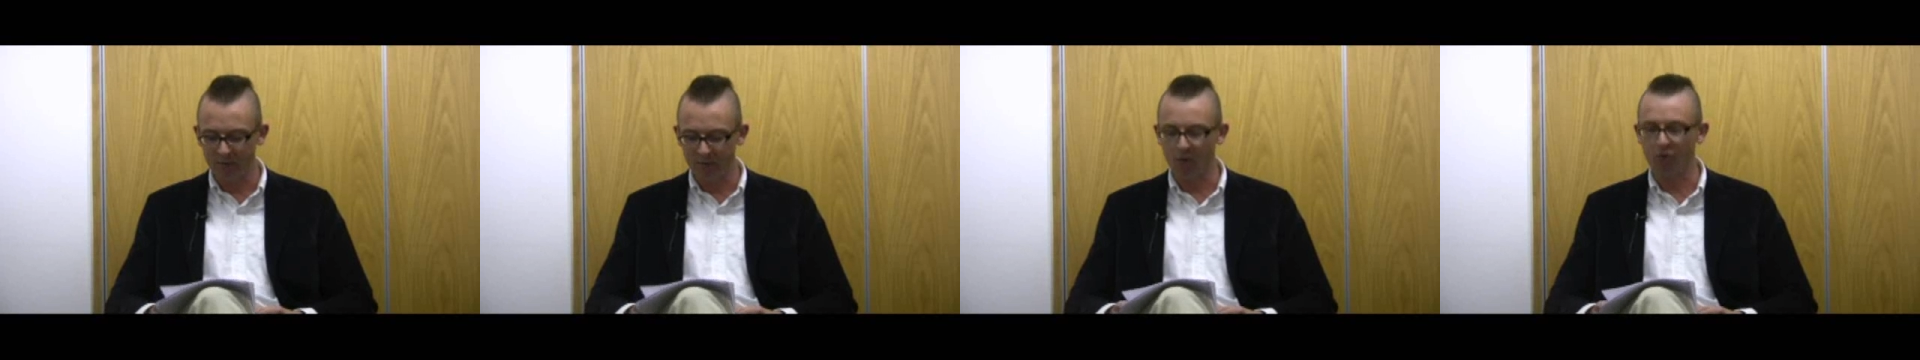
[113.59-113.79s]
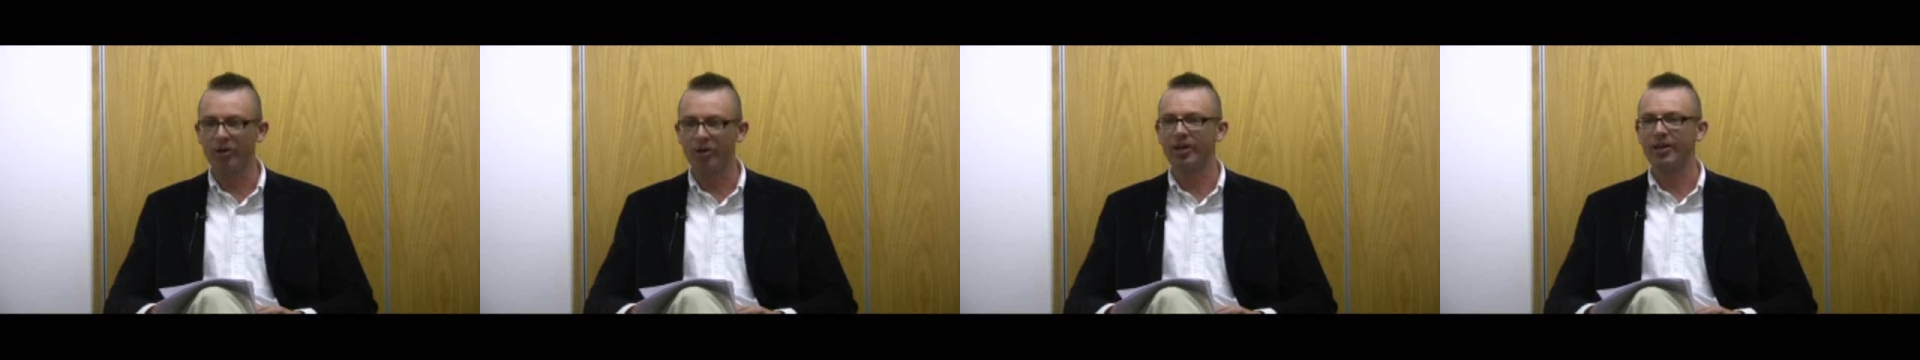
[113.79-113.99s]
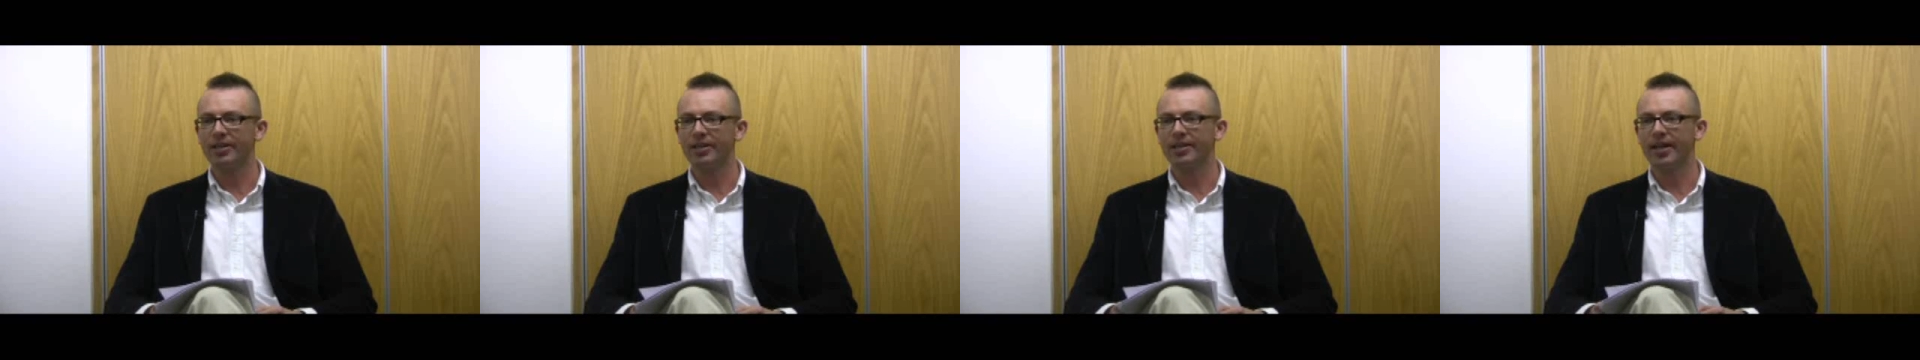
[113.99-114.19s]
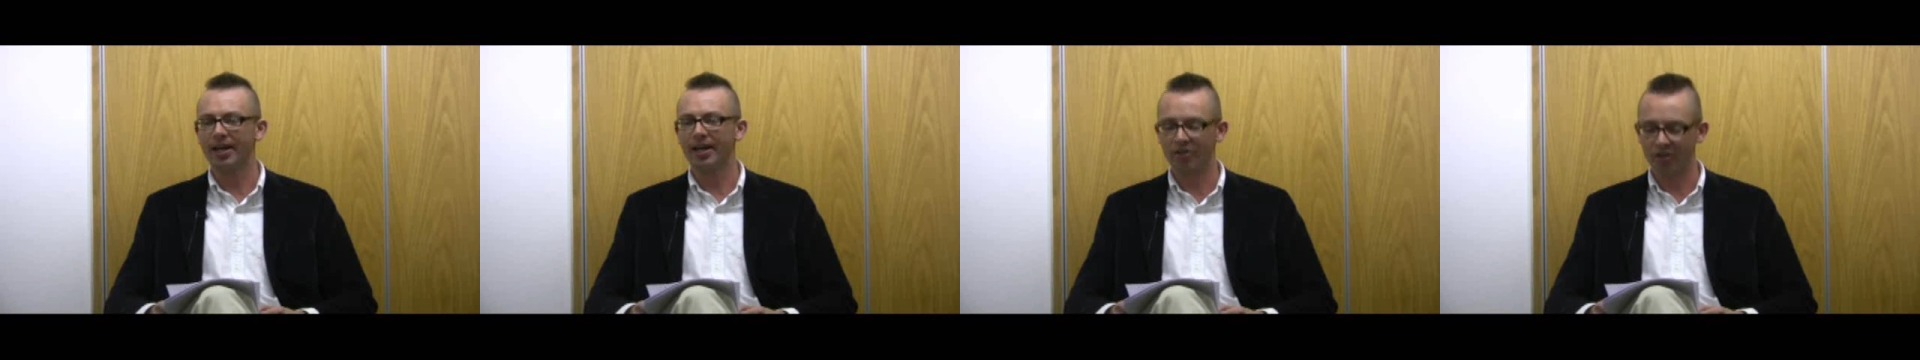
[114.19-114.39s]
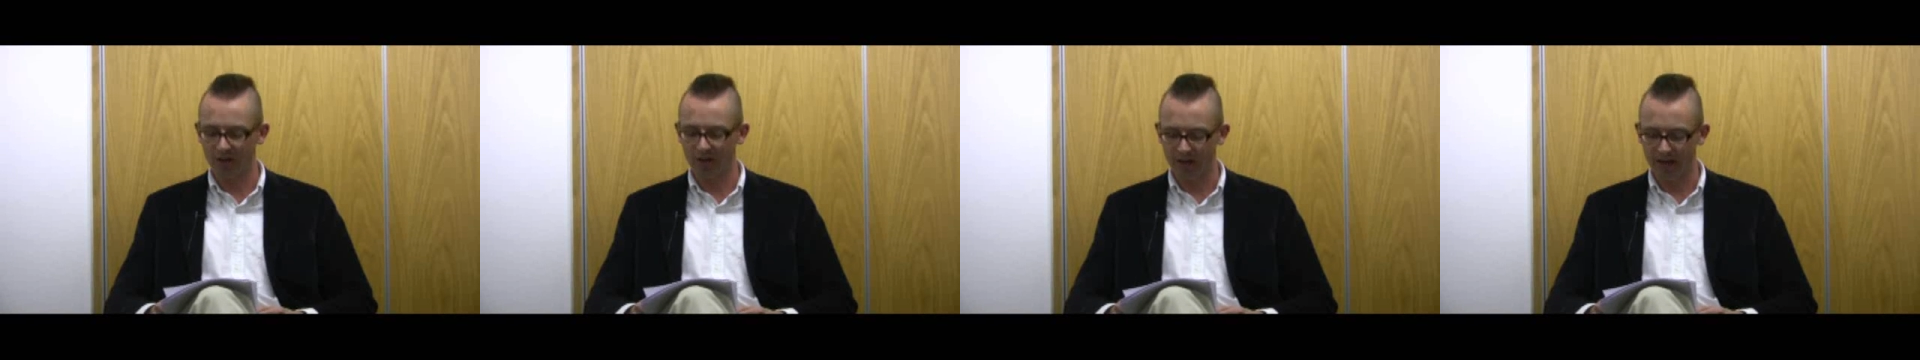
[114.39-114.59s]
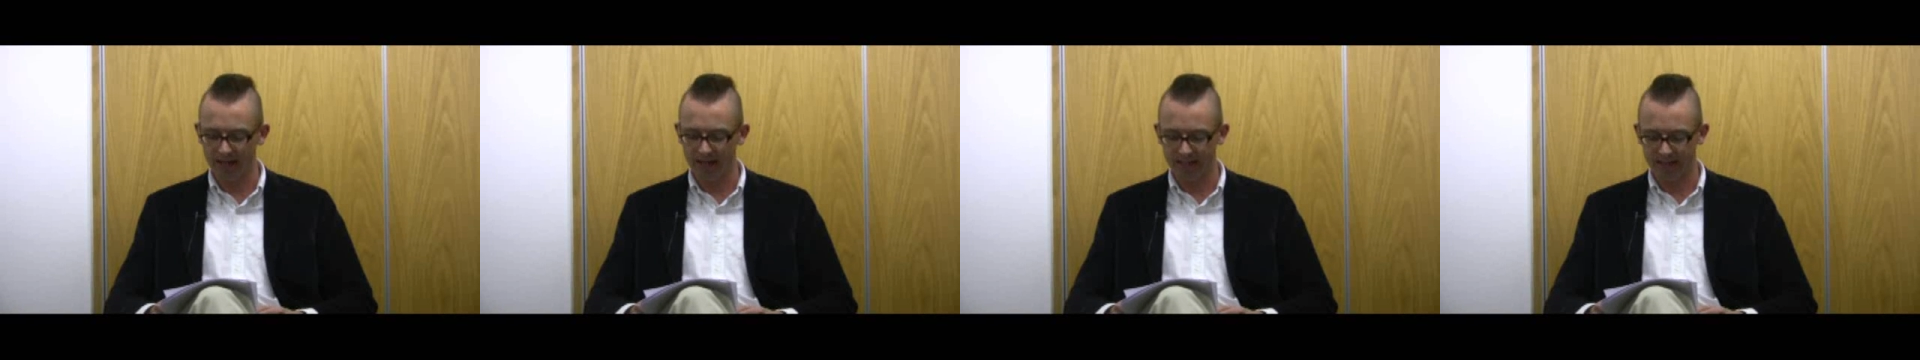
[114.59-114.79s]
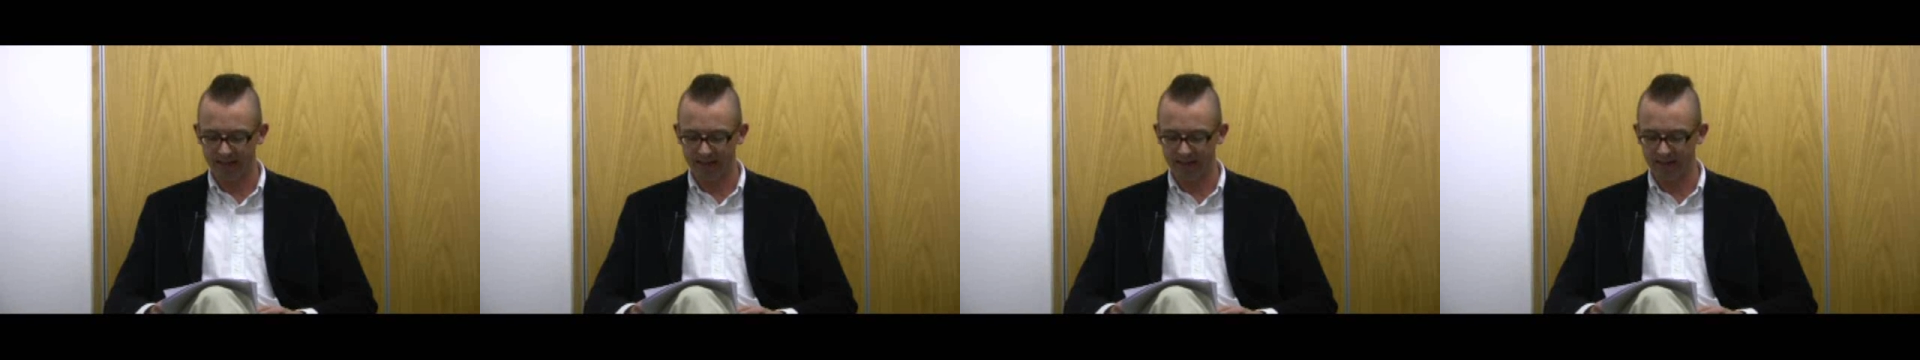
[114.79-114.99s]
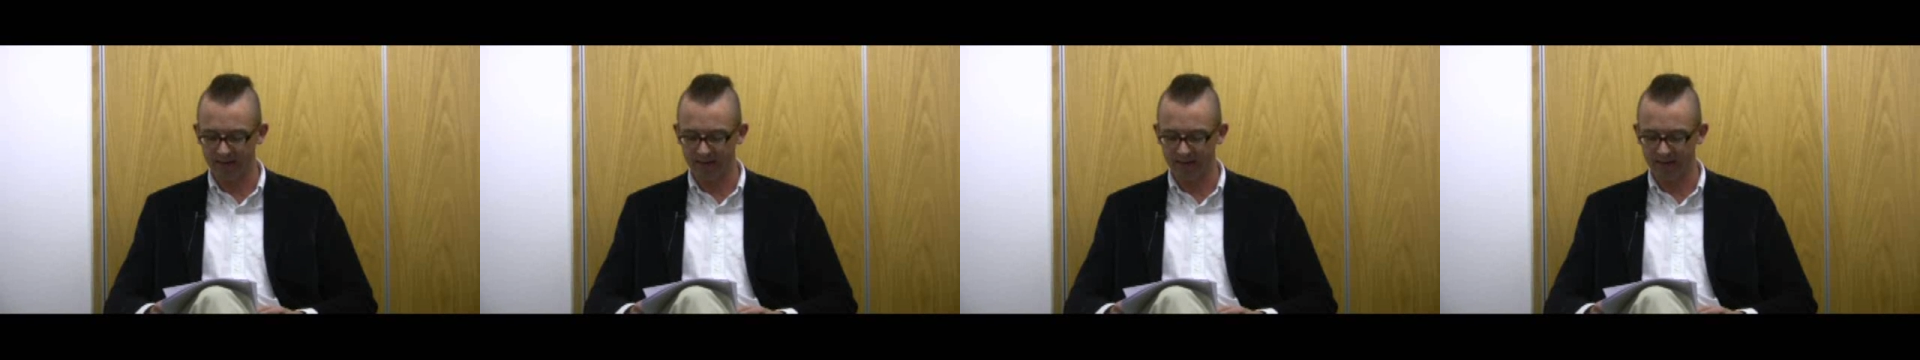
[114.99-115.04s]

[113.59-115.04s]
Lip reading: or a contextualized